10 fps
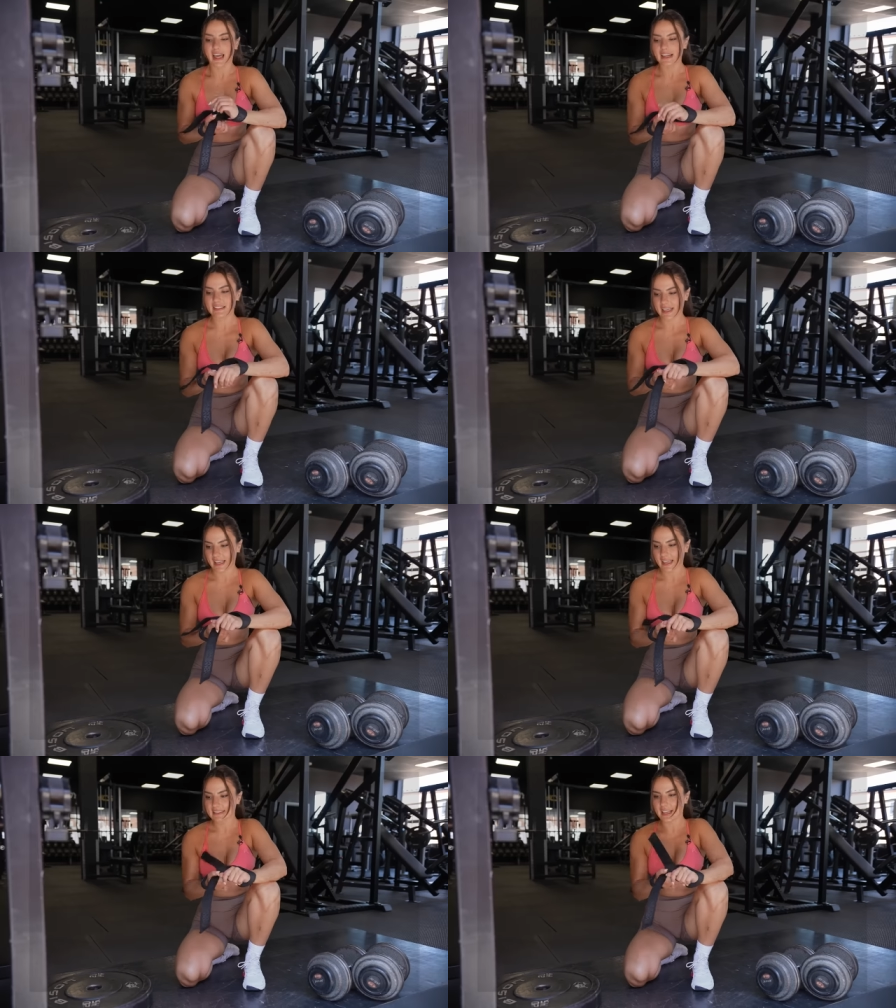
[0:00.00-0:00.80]
that is
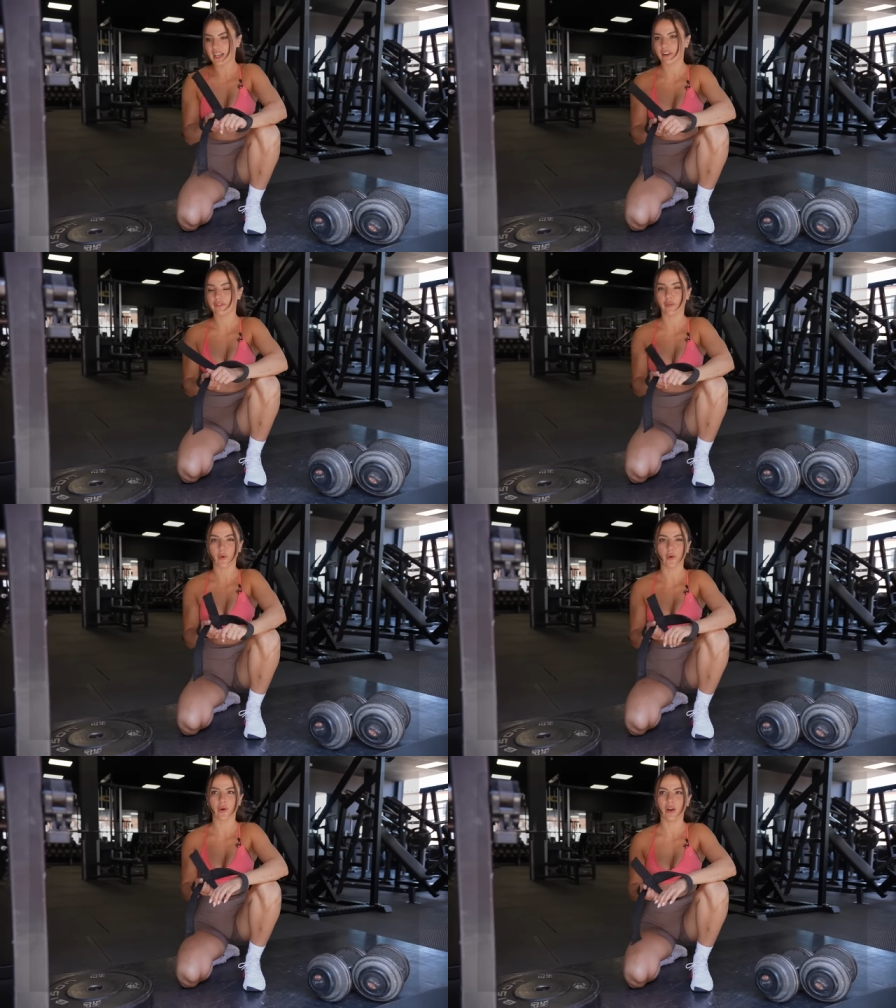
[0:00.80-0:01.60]
it
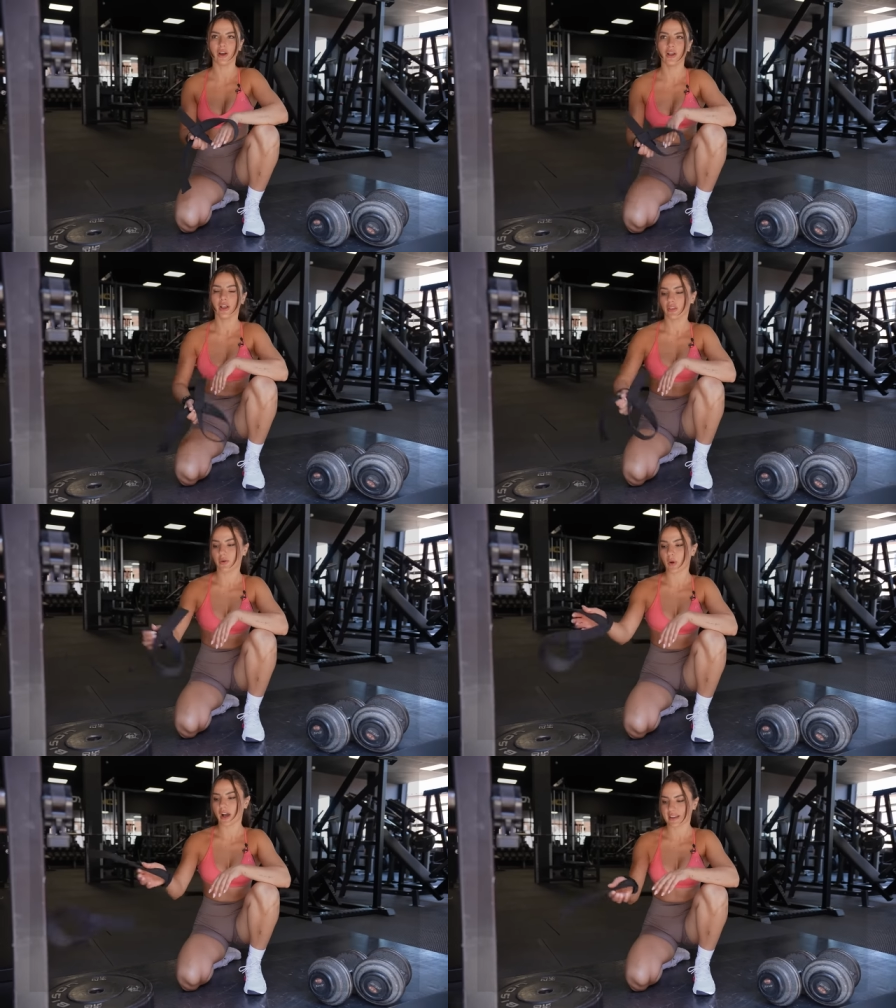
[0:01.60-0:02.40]
for
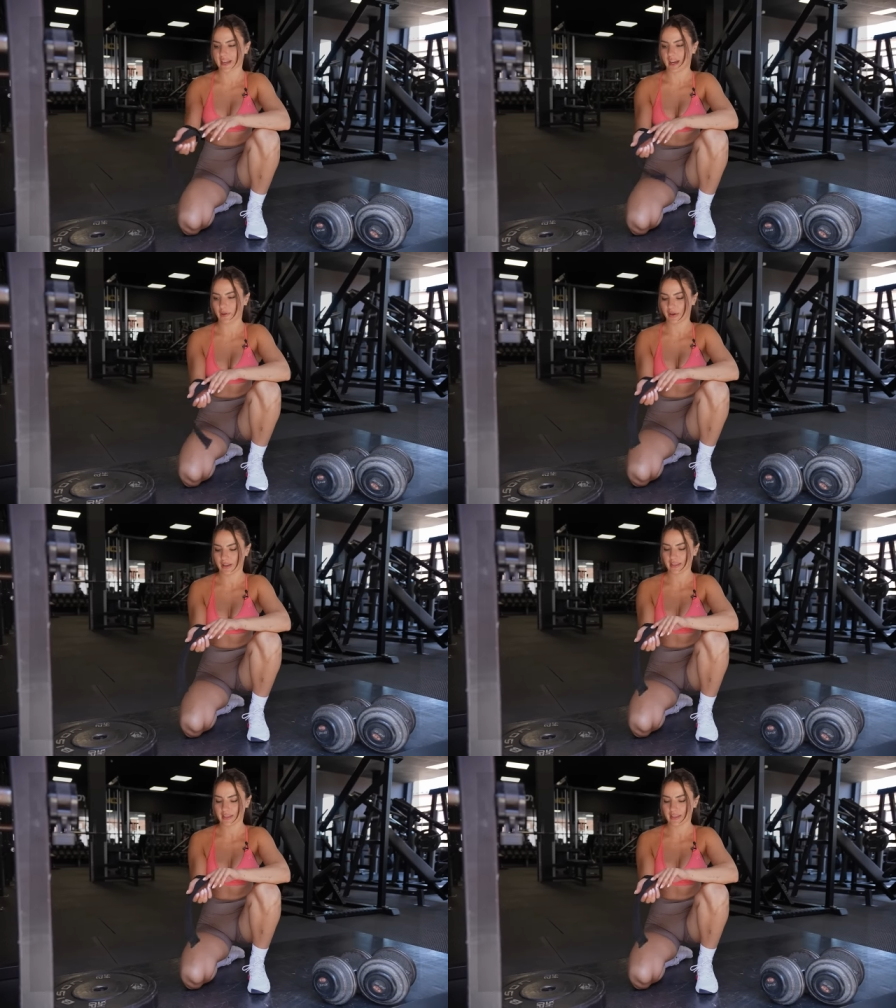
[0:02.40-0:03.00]
the workout.